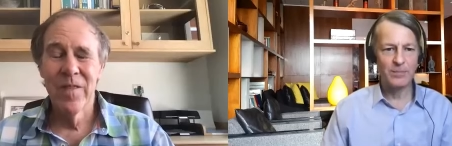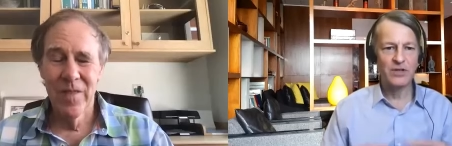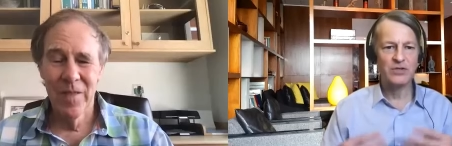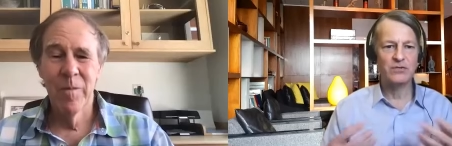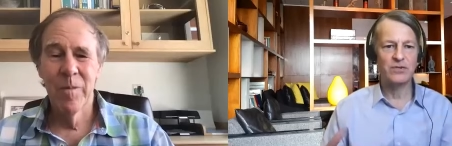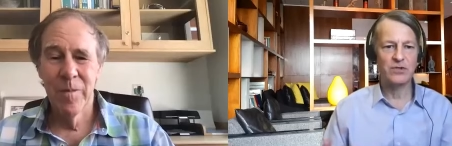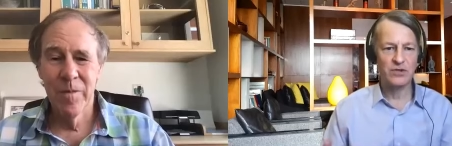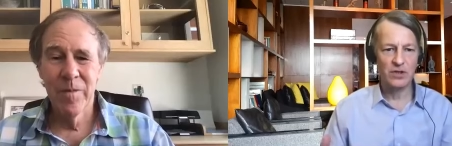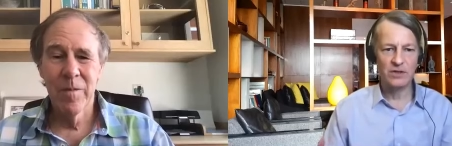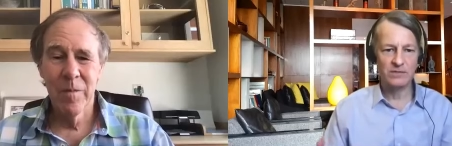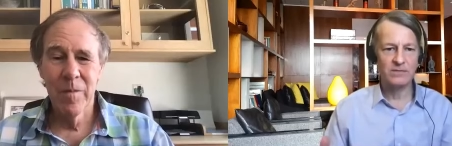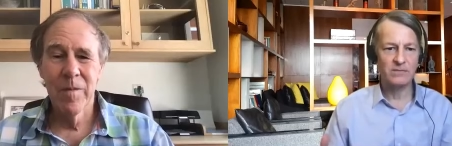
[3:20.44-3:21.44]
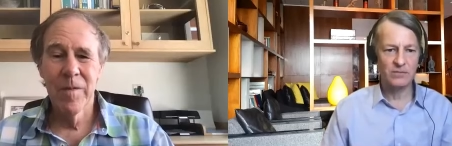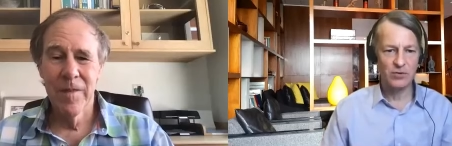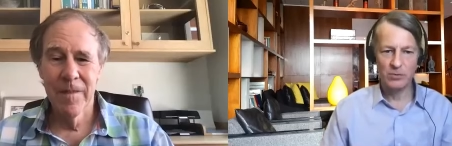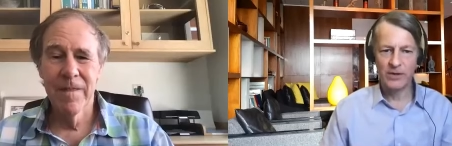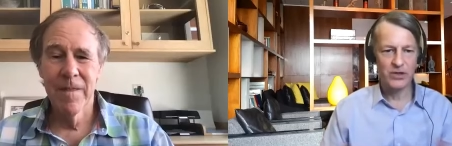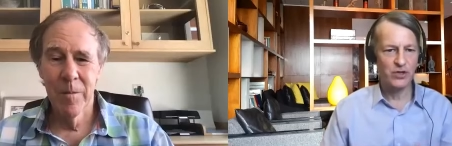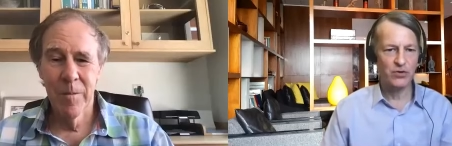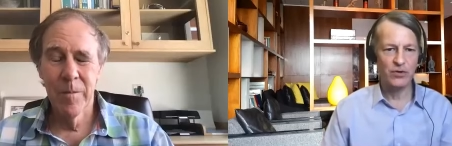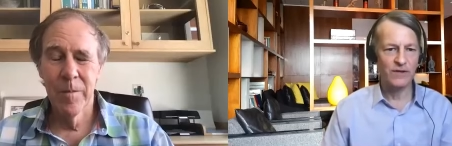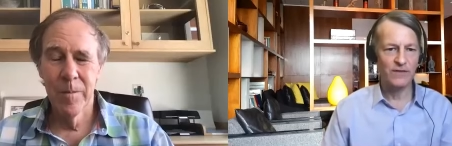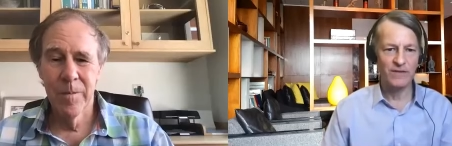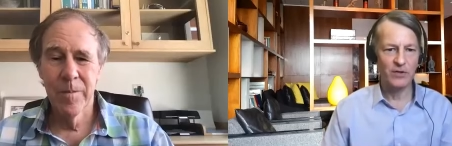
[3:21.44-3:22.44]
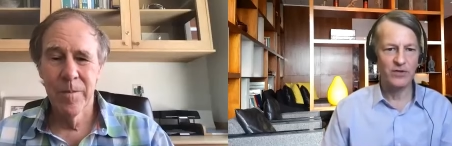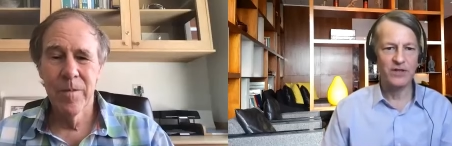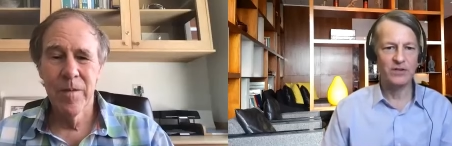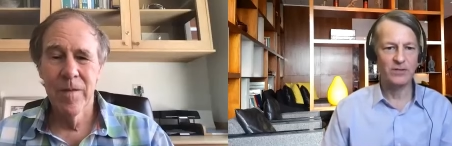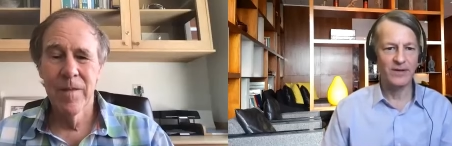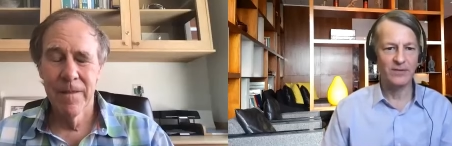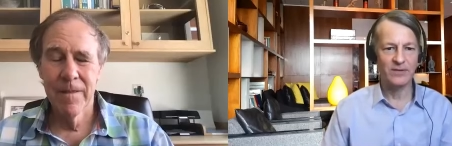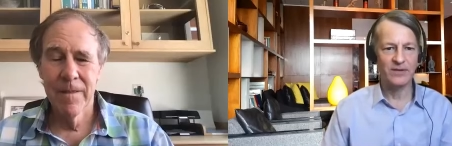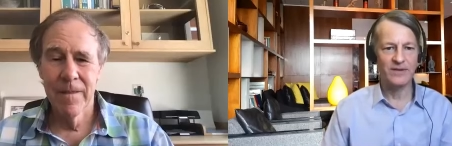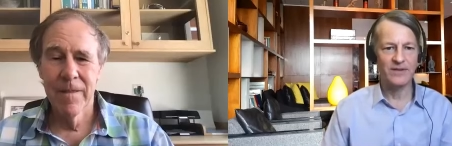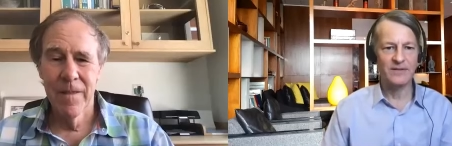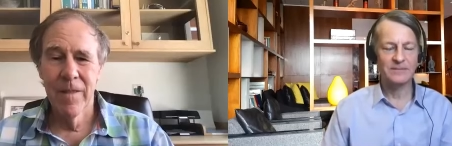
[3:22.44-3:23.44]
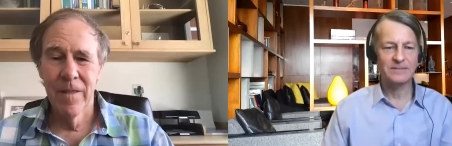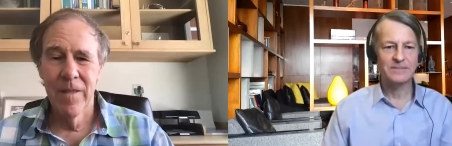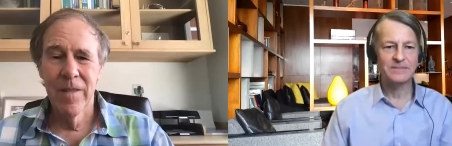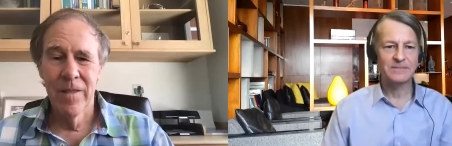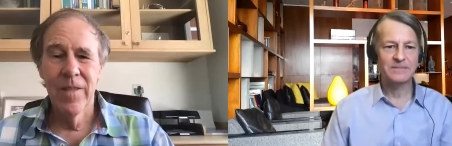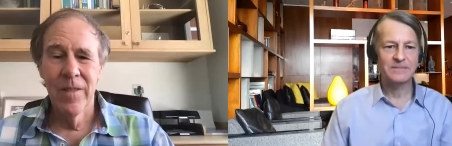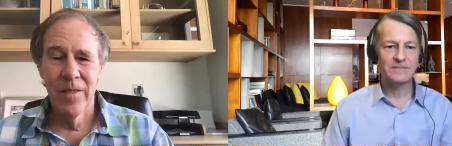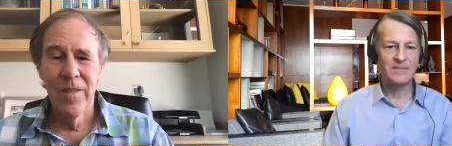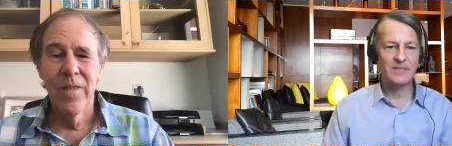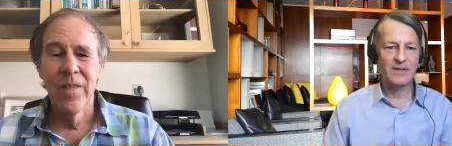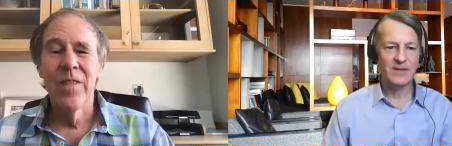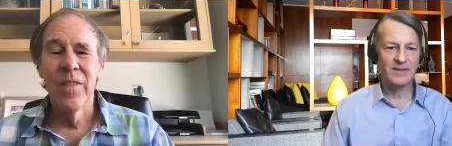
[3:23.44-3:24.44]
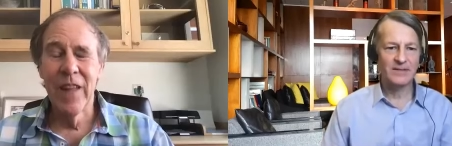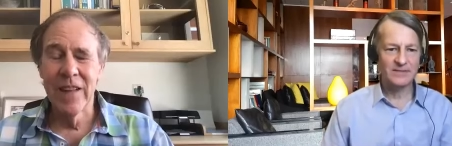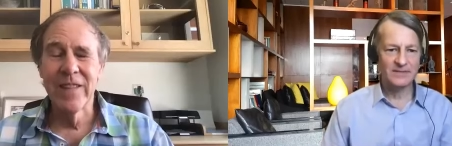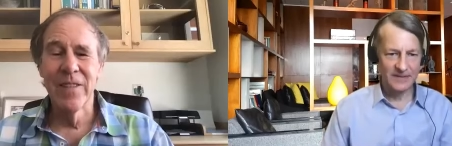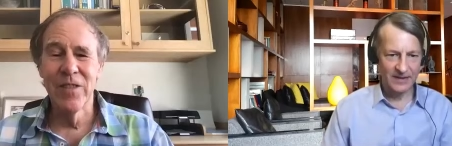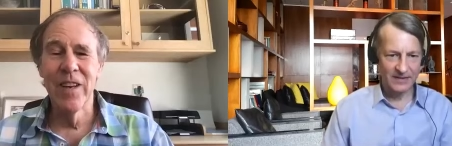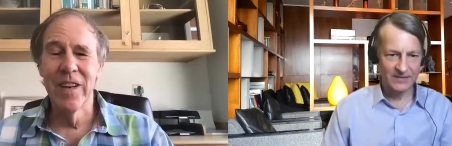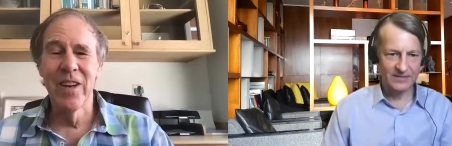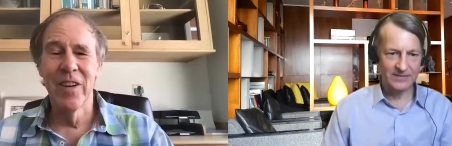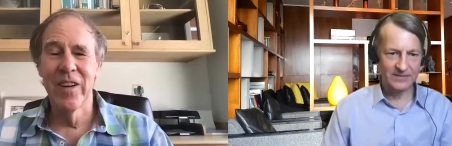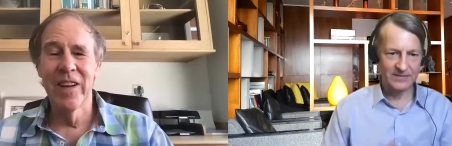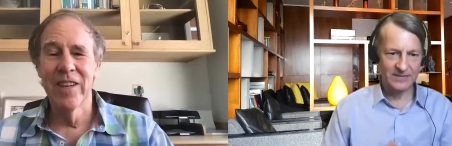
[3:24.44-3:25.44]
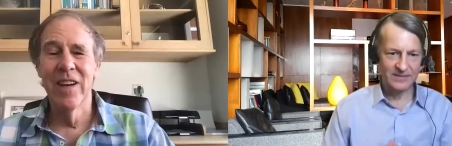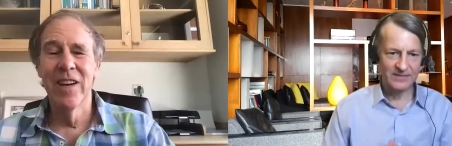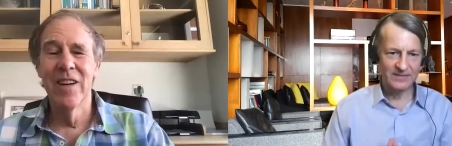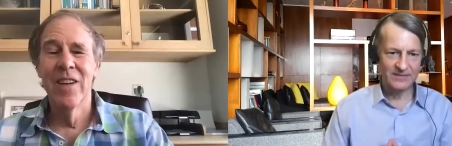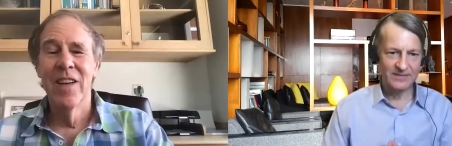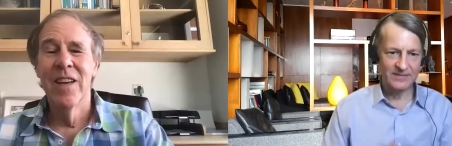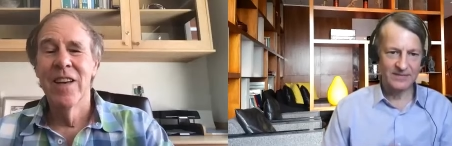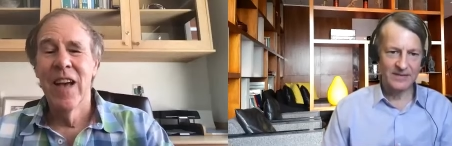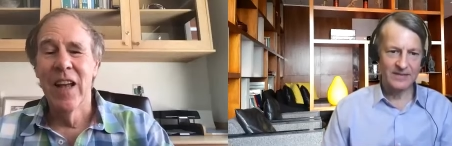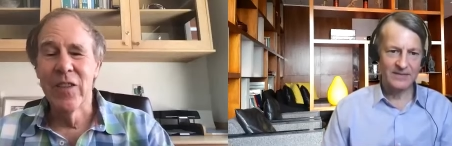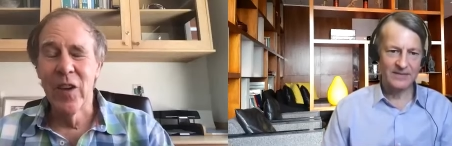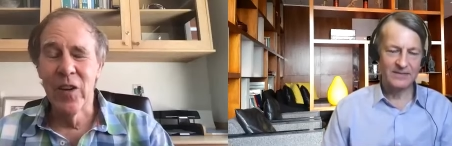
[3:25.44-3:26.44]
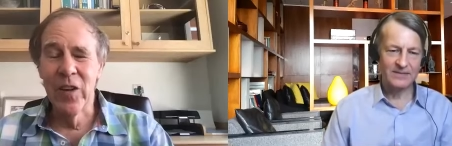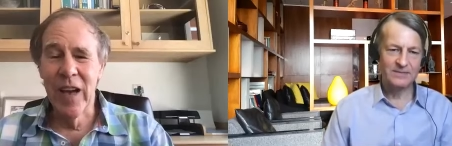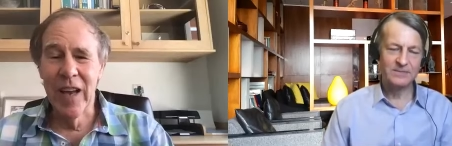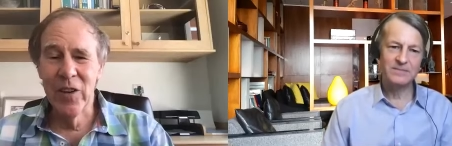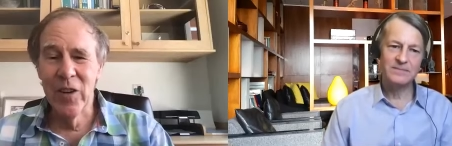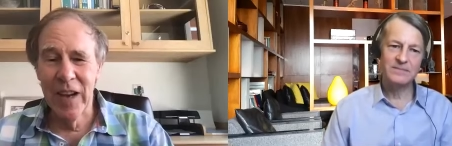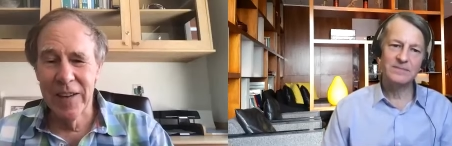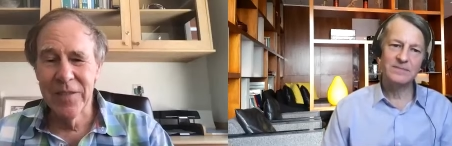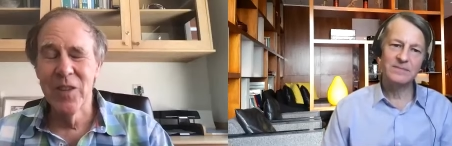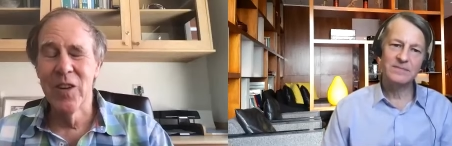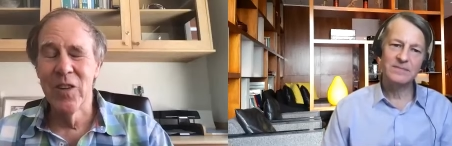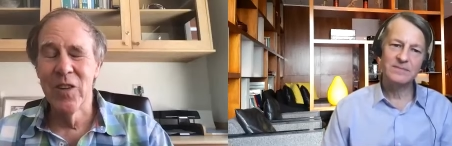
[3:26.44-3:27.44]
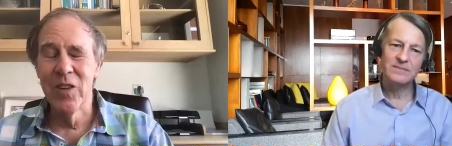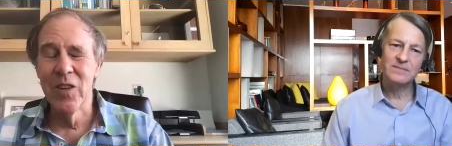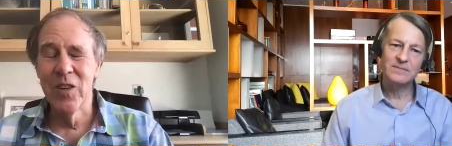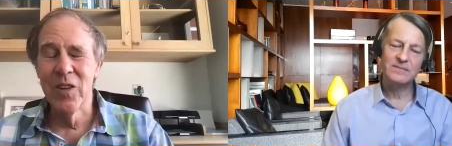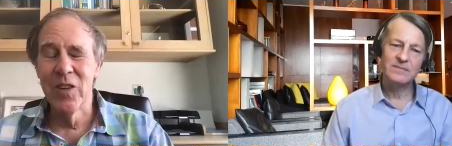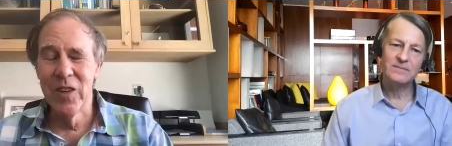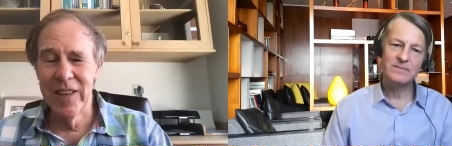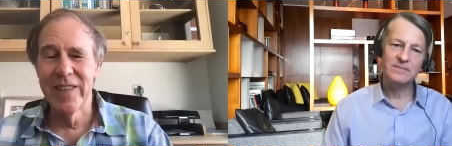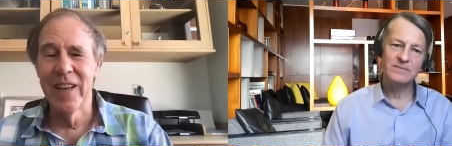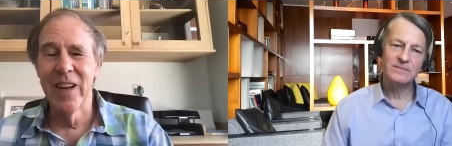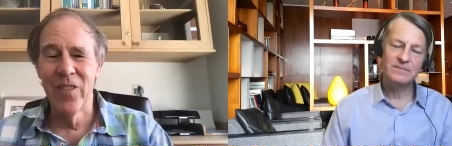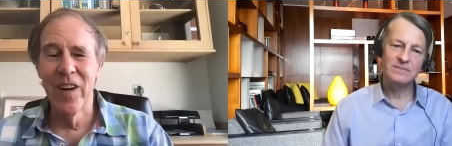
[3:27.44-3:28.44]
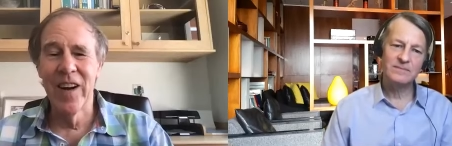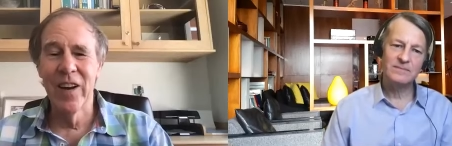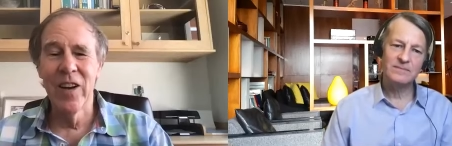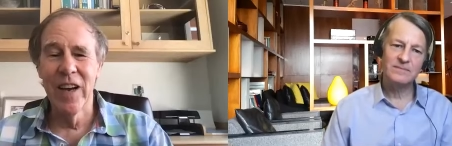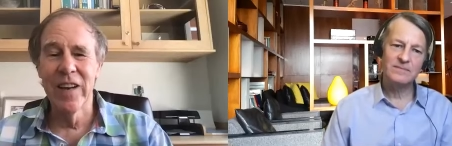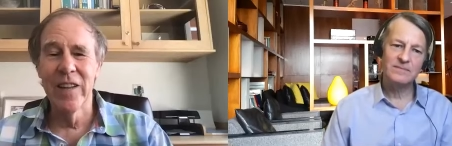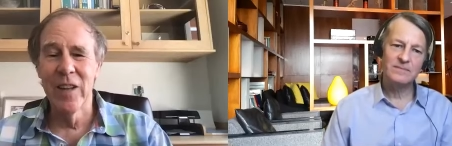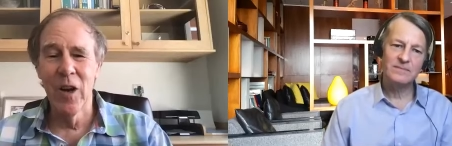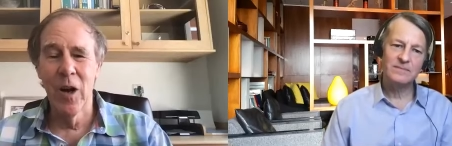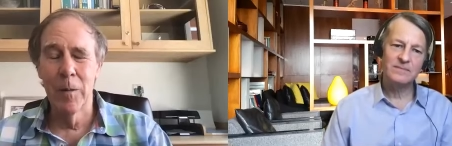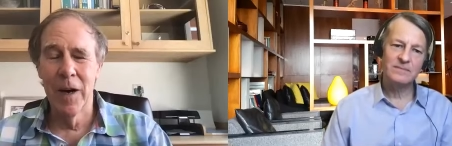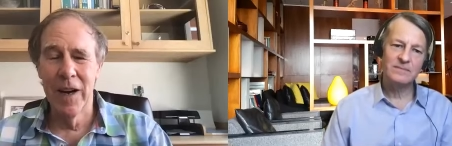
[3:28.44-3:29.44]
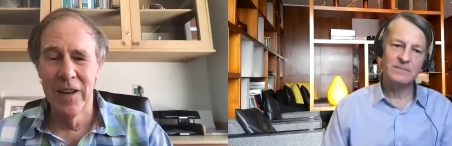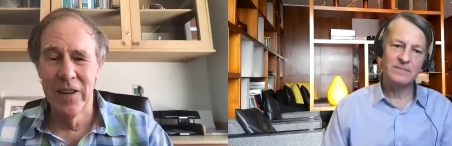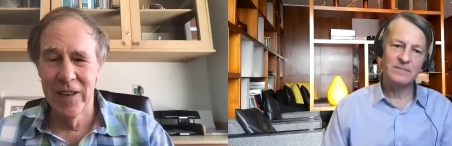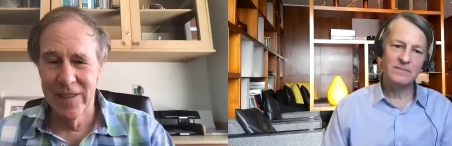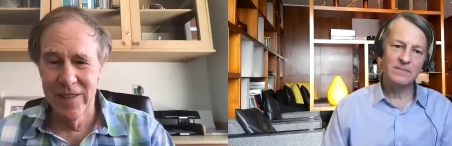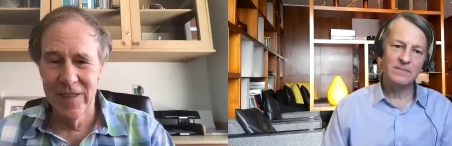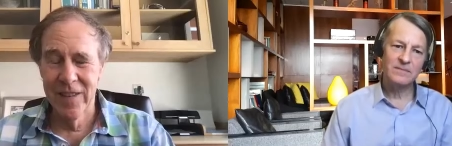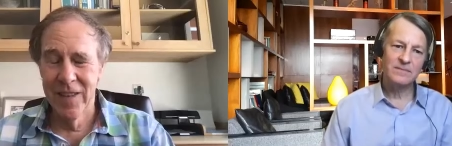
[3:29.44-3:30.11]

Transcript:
Speaker 1: because you've just got too much sugar floating around.
Speaker 2: That's absolutely correct. Yeah. And so you, and you have to address that by cutting the carbohydrates,